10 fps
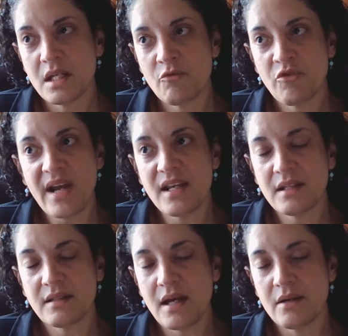writing
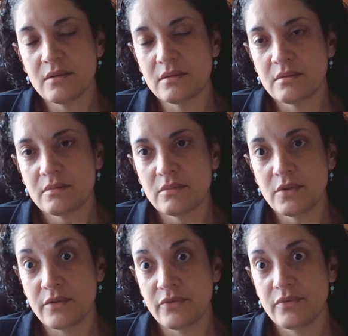it down
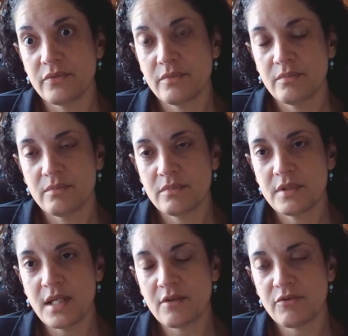would have
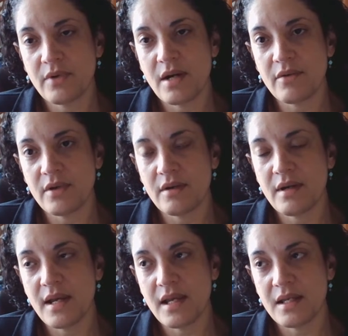taken
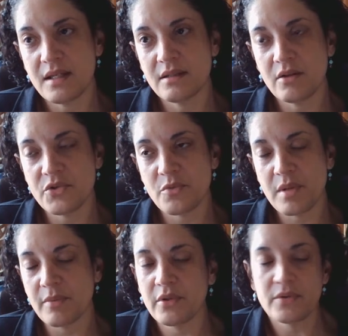forever. And also,
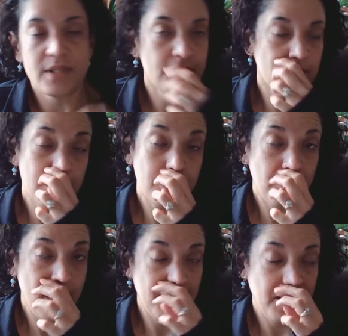people don't tend to read a
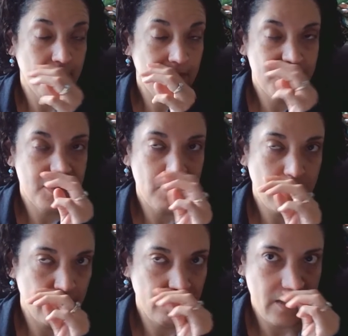lot nowadays. They'd
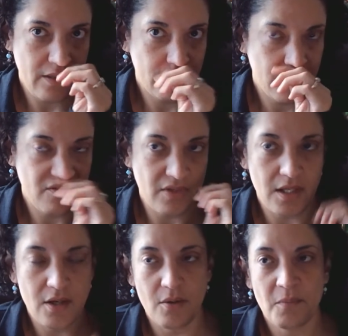rather see a
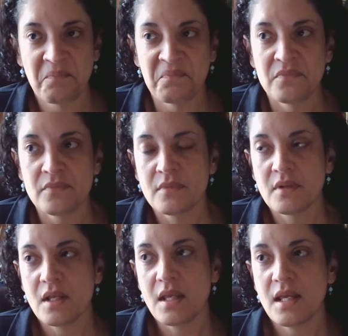video.
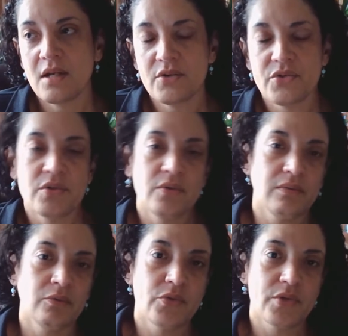And also, you
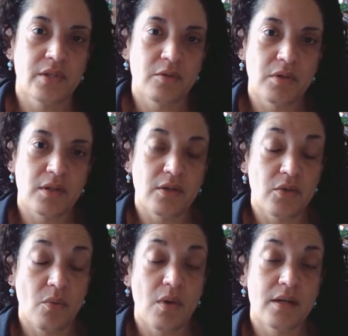lose a little bit of the
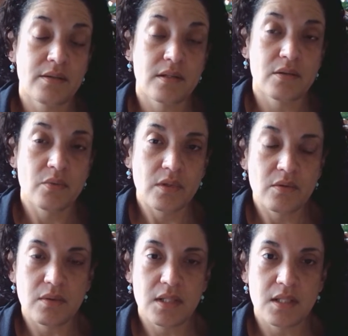nuances when
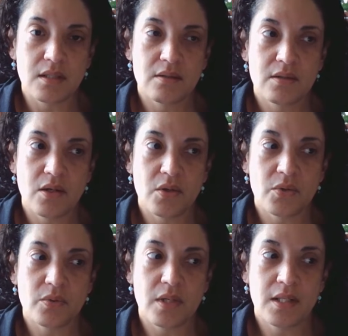you read.
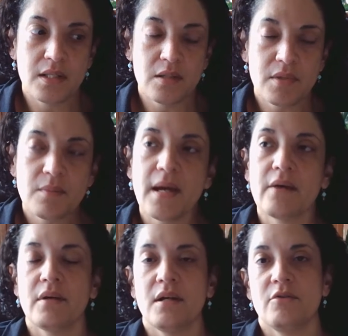So a little bit of
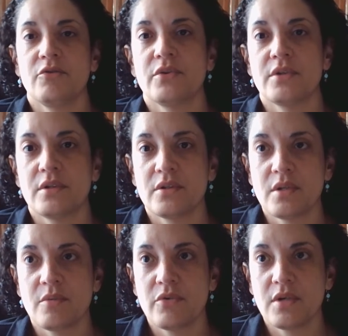background for
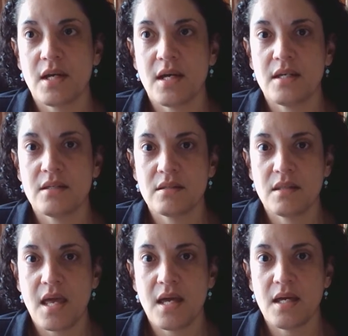some of you guys
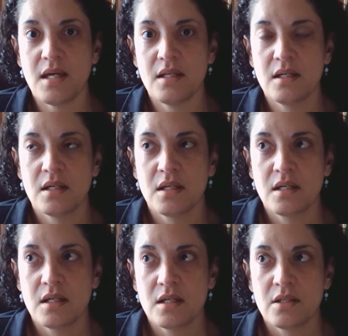that
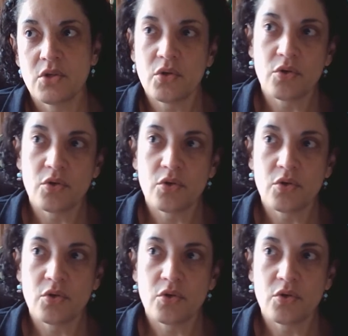don't